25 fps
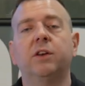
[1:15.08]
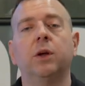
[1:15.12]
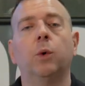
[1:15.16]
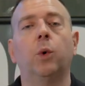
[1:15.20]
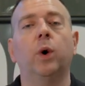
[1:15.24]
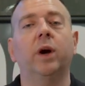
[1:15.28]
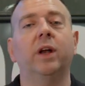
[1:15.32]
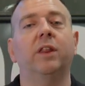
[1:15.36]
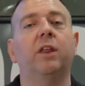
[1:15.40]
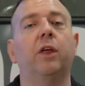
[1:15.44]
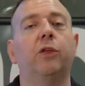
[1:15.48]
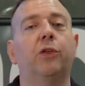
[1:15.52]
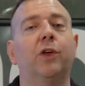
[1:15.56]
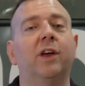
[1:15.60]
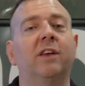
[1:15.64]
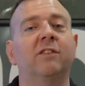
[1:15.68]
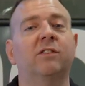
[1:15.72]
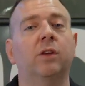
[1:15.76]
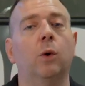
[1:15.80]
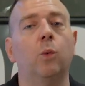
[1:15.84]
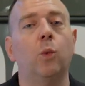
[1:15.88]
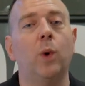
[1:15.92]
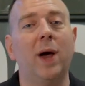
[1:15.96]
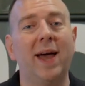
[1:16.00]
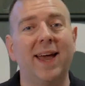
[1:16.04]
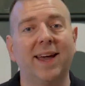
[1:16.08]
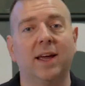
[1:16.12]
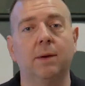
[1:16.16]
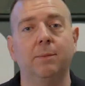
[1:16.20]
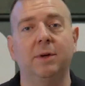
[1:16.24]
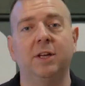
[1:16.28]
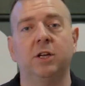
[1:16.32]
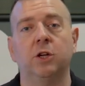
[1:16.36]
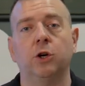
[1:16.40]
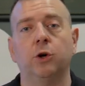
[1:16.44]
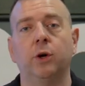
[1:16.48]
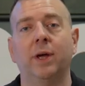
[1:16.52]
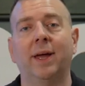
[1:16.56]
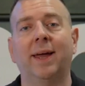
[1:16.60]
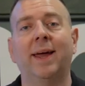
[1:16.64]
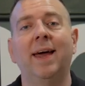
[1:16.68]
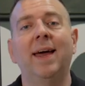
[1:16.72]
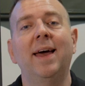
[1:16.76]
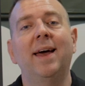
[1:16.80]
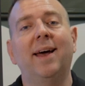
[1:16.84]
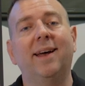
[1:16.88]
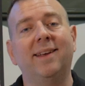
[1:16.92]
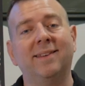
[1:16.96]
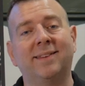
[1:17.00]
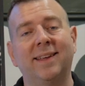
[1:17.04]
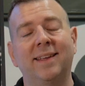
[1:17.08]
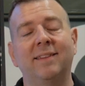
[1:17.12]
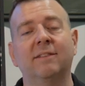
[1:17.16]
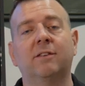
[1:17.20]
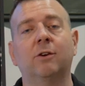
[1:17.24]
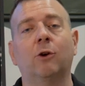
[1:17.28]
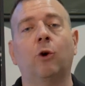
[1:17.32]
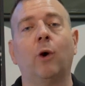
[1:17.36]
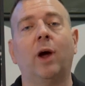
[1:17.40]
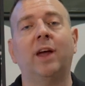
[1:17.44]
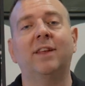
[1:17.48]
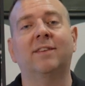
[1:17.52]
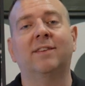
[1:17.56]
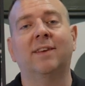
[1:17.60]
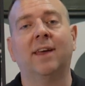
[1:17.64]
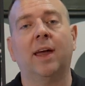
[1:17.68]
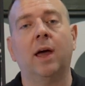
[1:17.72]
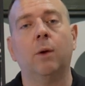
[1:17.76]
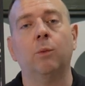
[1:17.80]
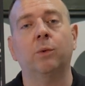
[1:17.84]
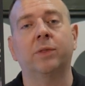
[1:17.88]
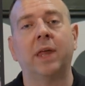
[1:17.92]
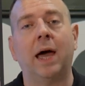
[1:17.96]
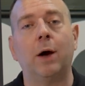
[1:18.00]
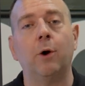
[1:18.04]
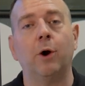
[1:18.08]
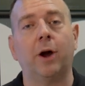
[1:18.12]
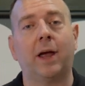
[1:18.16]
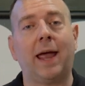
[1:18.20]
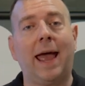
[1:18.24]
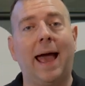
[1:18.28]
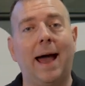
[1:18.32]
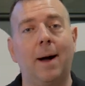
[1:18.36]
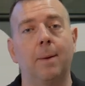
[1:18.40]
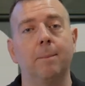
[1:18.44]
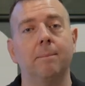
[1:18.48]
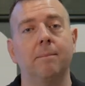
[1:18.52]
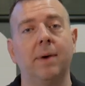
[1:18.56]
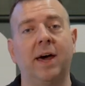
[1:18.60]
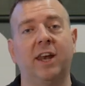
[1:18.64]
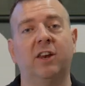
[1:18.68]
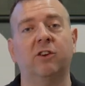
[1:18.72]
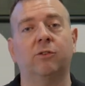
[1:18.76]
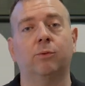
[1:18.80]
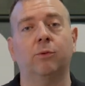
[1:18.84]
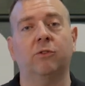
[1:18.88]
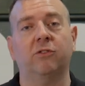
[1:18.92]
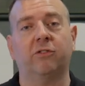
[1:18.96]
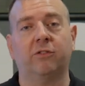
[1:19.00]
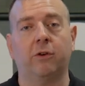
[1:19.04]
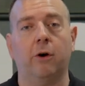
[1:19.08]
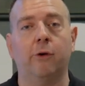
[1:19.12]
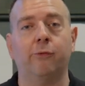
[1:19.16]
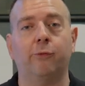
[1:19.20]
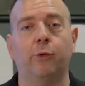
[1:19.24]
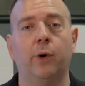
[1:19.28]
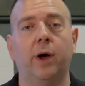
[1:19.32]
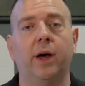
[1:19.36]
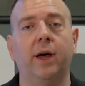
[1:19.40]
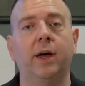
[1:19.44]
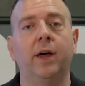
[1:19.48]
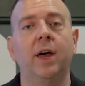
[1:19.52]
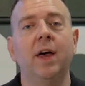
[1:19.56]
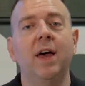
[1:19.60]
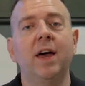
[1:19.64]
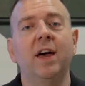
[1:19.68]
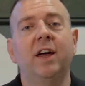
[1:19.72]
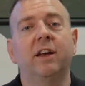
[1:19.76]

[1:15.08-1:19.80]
Now, one of the things that we're going to be doing is integrating it with our account management software.